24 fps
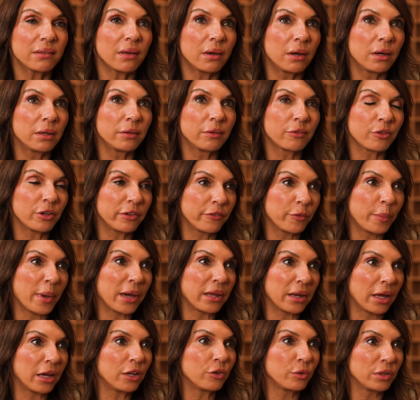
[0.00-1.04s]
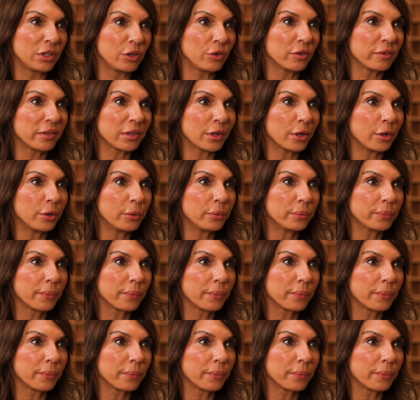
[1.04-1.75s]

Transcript: on sort of about 100 years ago.